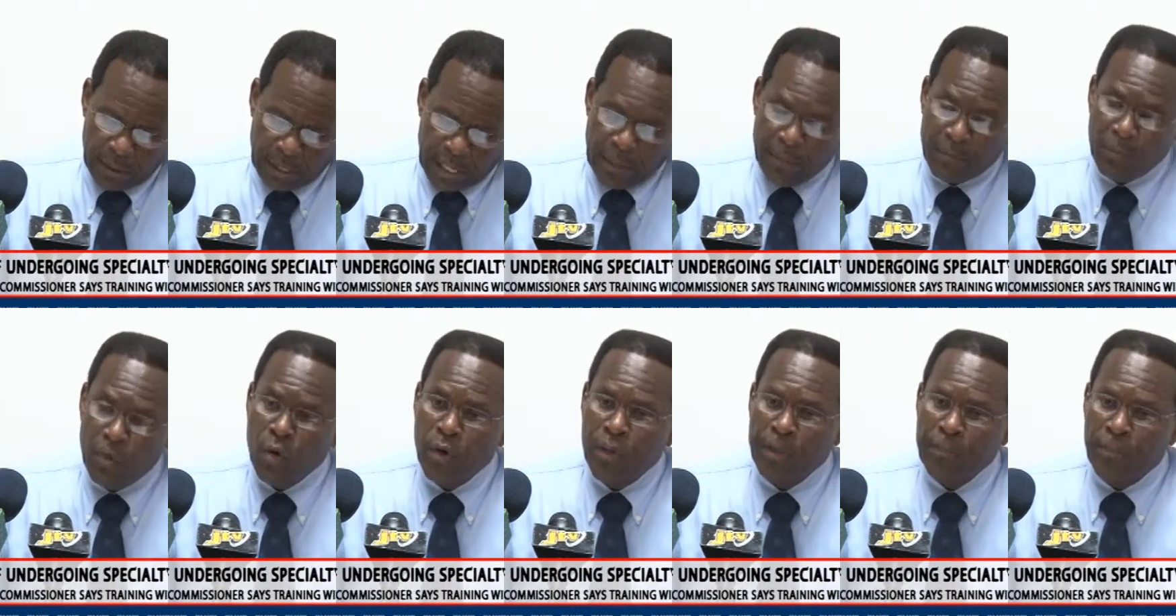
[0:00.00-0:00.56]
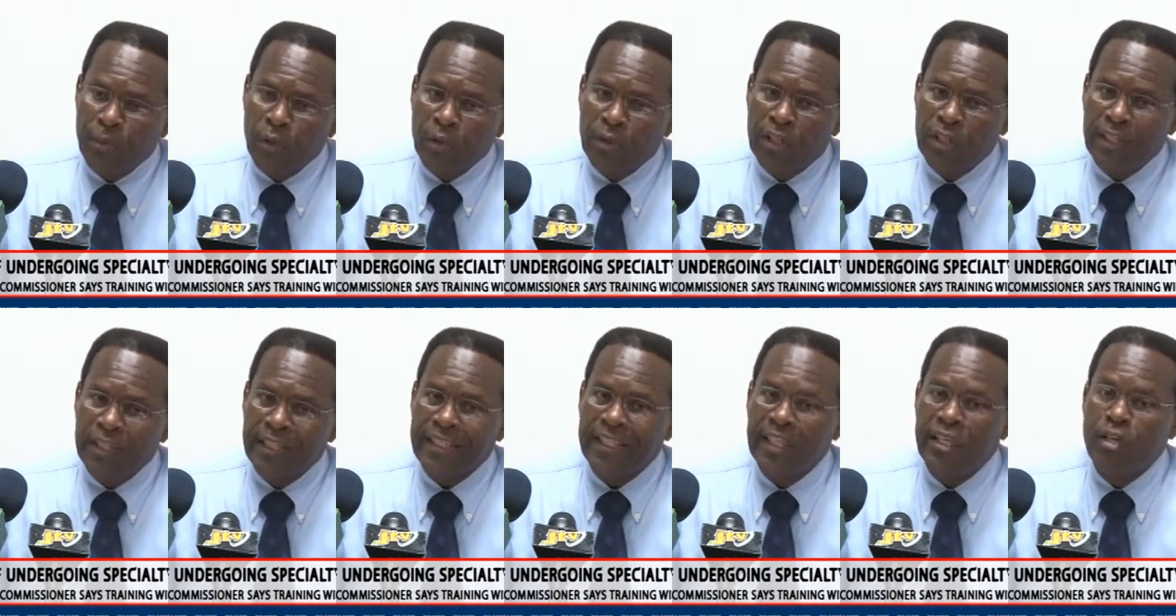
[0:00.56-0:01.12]
And more
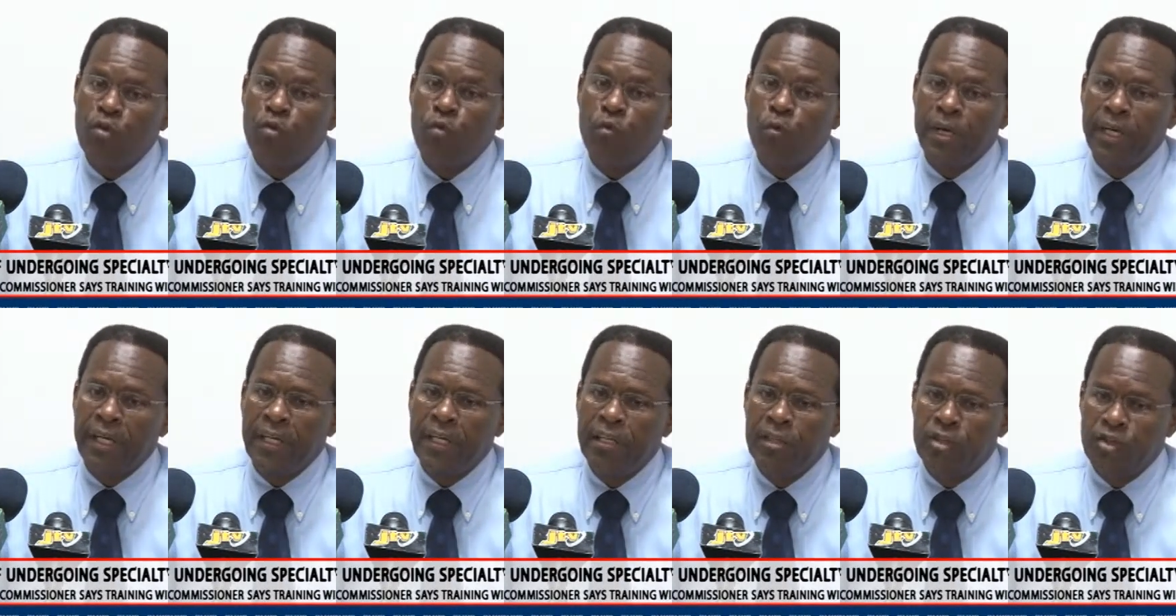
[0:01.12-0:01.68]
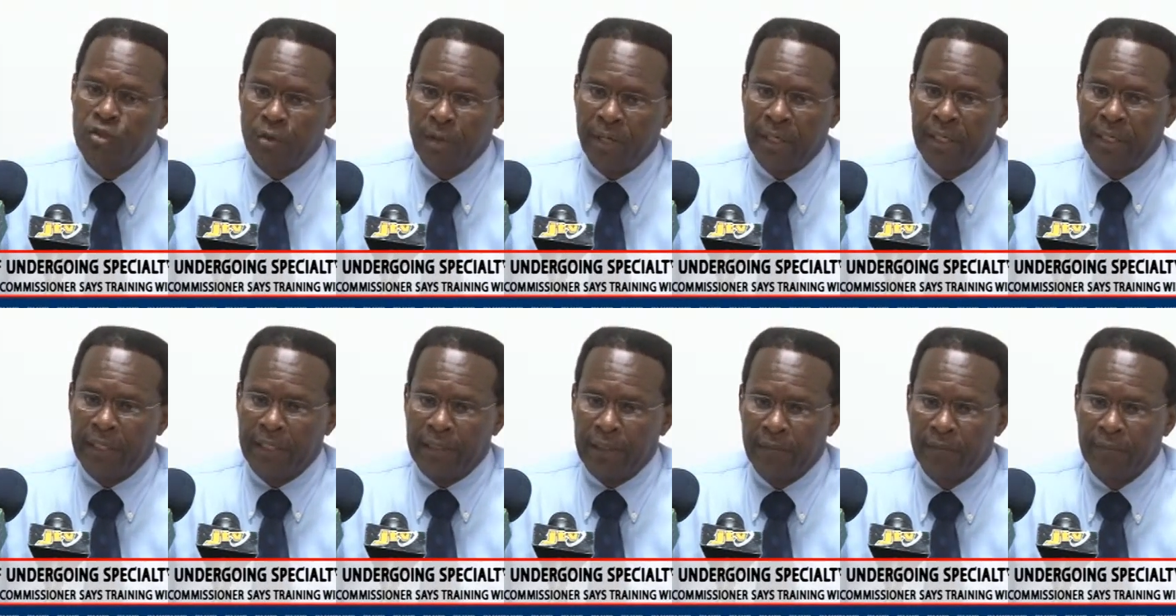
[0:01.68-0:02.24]
importantly,
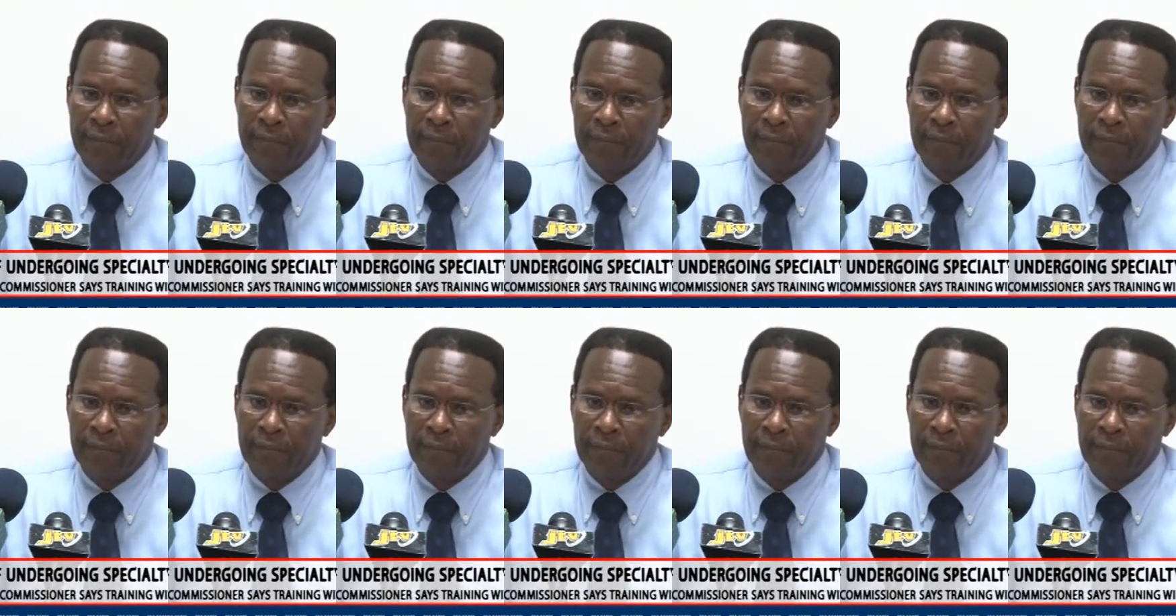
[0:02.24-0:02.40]
retraining.